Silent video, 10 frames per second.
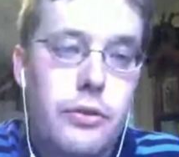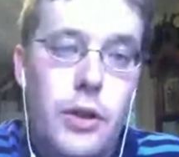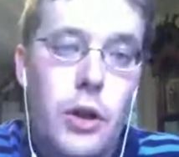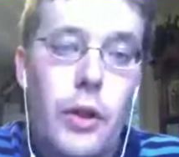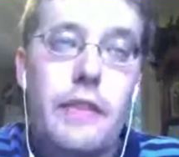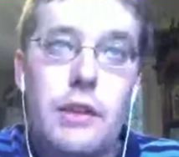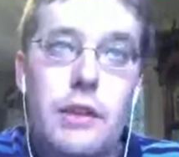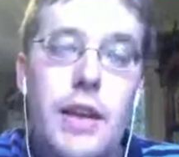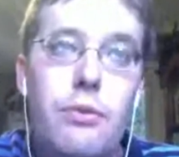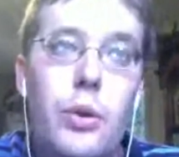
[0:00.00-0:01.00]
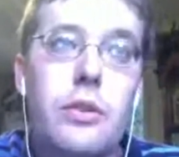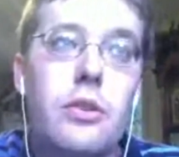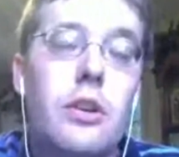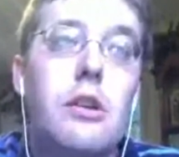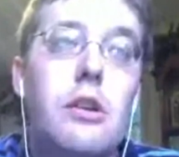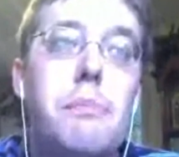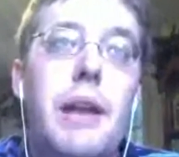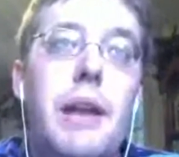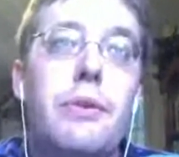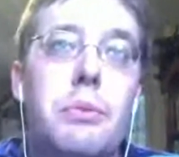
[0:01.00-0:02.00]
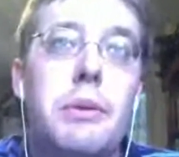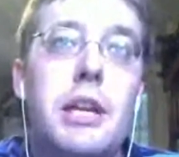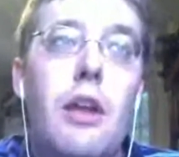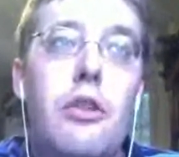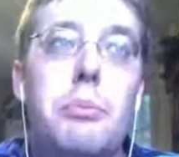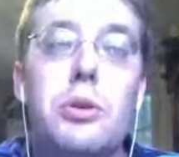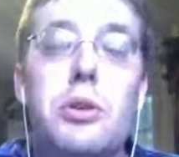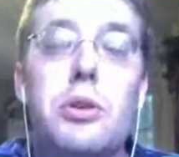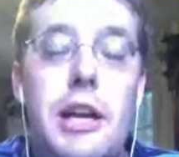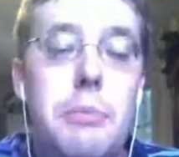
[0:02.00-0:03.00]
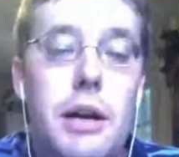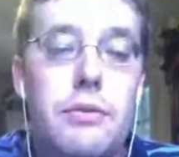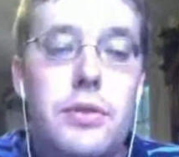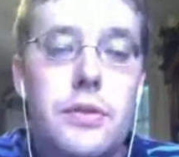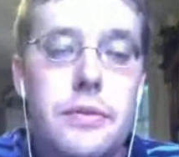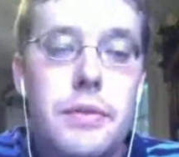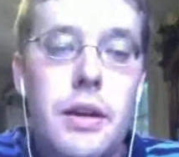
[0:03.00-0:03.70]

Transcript: So like these cave squigs are going to benefit from any other Moon Clan buffs.